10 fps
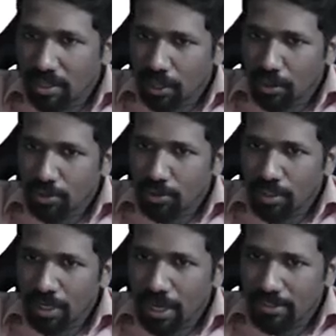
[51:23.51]
here
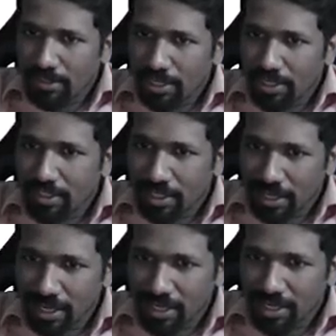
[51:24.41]
also the last three is
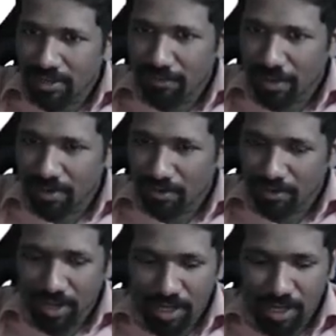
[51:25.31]
a 995,
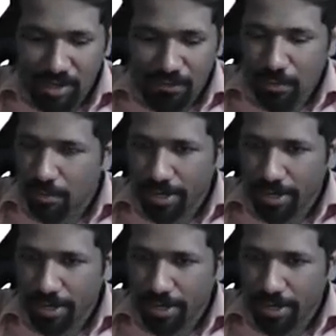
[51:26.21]
994 into